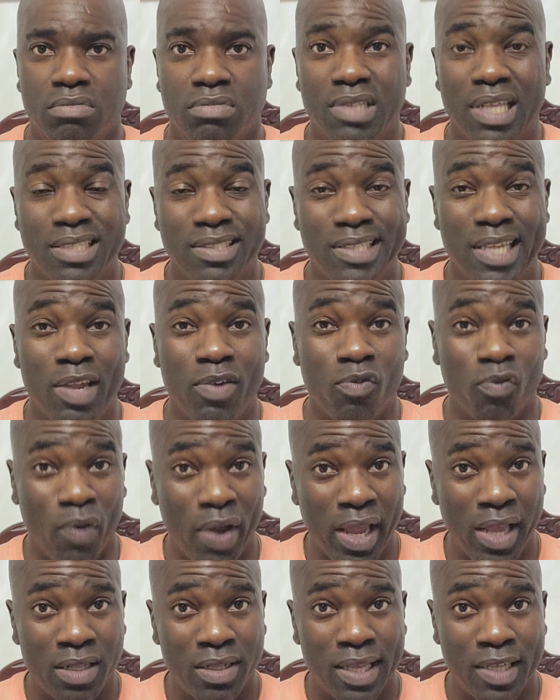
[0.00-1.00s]
let's say,
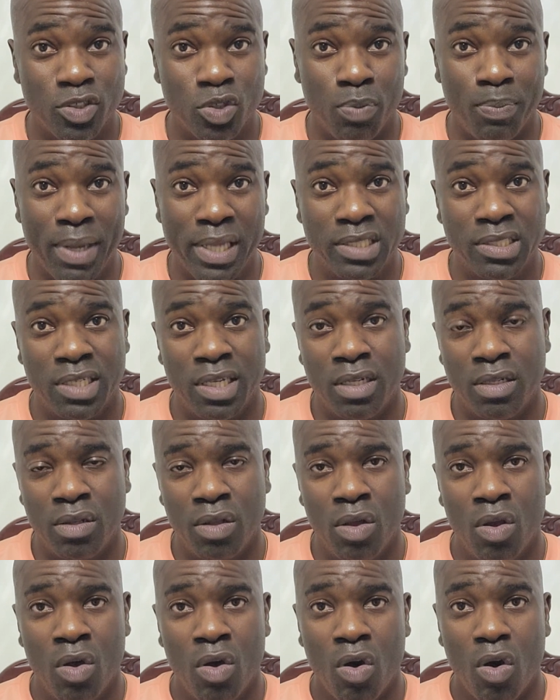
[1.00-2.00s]
rent, as you
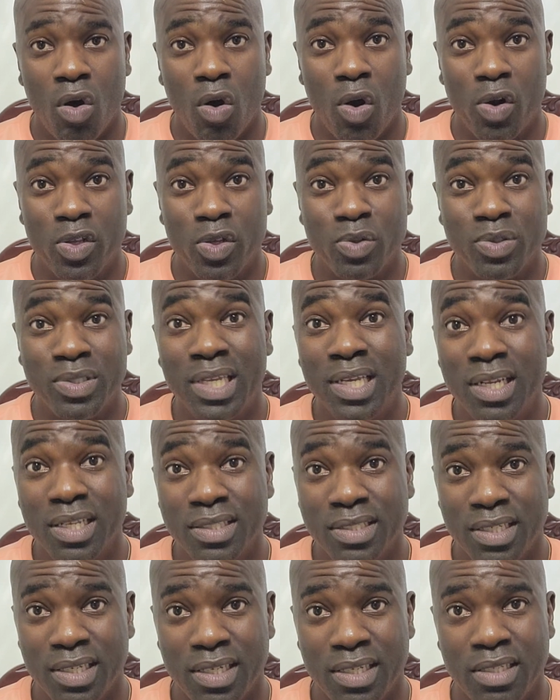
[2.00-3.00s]
mentioned, or
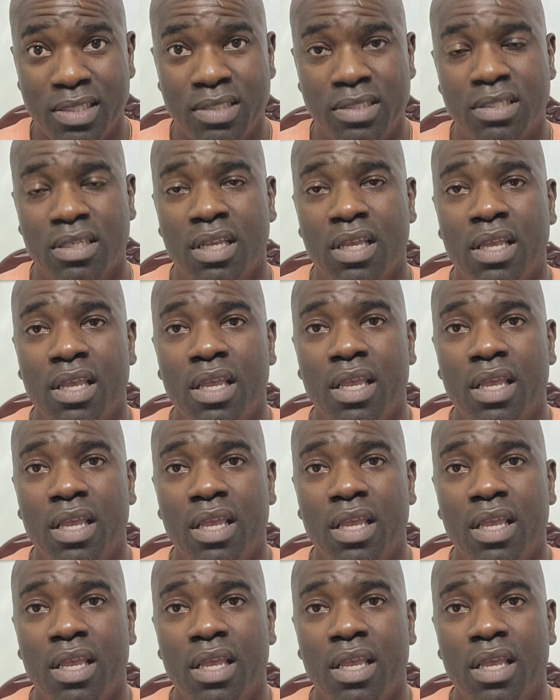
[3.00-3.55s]
utilities